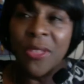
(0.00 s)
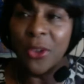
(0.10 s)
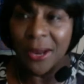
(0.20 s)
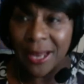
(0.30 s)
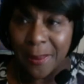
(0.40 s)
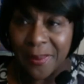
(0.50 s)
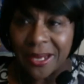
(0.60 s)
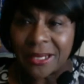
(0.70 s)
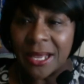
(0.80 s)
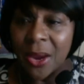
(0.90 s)

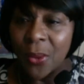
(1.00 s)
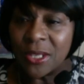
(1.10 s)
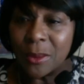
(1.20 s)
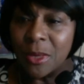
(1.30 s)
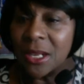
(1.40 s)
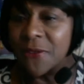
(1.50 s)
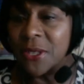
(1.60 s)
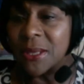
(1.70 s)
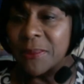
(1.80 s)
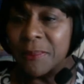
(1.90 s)
Olympics, which I'm looking
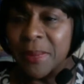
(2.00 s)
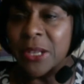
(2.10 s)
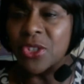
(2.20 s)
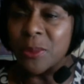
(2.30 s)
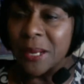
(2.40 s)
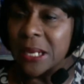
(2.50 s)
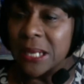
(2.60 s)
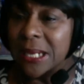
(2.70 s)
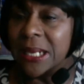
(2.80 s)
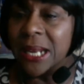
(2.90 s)
for some pictures
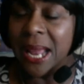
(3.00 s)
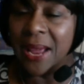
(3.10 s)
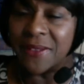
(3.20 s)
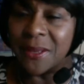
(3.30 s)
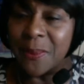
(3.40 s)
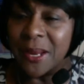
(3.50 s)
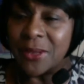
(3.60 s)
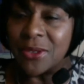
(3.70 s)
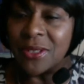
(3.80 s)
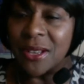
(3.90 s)
because I did have some
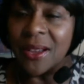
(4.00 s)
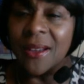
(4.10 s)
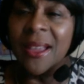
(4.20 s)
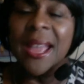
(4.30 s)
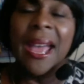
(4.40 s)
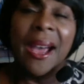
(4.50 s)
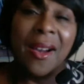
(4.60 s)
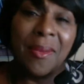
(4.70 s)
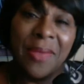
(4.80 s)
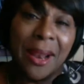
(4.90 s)
pictures that
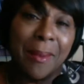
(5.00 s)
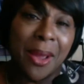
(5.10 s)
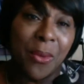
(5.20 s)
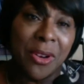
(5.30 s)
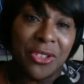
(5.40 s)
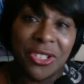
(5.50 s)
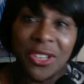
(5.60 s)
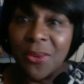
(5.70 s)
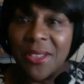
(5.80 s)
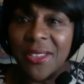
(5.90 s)
I might want to
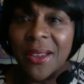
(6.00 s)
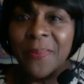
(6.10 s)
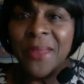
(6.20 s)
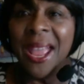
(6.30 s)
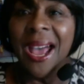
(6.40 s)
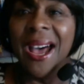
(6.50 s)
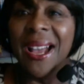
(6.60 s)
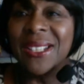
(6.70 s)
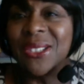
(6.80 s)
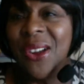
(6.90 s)
share with you.
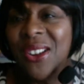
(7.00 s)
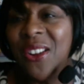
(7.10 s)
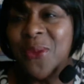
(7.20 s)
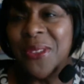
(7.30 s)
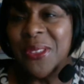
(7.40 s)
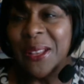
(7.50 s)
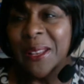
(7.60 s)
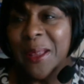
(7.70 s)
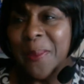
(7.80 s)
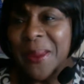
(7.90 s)
Starting off with the
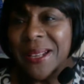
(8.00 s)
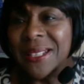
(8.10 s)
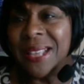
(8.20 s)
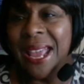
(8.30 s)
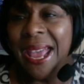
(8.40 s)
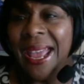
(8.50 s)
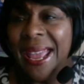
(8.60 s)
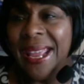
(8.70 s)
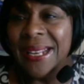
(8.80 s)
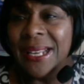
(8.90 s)
Olympics
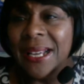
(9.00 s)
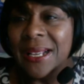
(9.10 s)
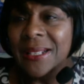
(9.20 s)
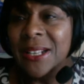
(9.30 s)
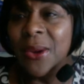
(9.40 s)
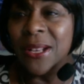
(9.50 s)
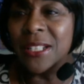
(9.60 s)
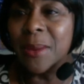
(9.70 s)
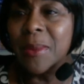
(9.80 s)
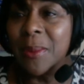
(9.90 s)
and, you know,
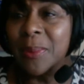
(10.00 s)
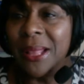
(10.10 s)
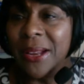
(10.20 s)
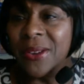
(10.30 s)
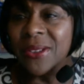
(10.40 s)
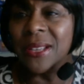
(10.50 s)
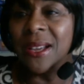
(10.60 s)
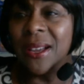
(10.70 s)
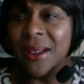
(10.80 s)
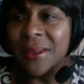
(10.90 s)
and some of the players,
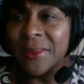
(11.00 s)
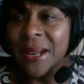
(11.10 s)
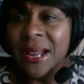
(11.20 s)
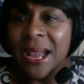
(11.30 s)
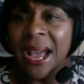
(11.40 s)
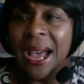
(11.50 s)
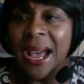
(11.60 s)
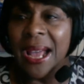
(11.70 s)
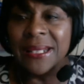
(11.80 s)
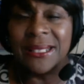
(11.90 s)

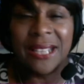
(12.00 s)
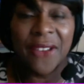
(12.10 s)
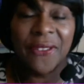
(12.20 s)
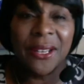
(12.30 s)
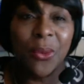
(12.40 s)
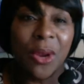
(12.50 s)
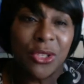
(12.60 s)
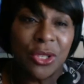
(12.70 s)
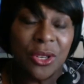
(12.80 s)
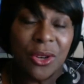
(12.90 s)
I definitely
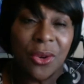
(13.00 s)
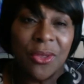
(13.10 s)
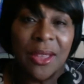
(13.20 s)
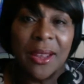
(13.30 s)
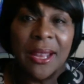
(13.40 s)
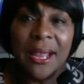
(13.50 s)
want you to know that,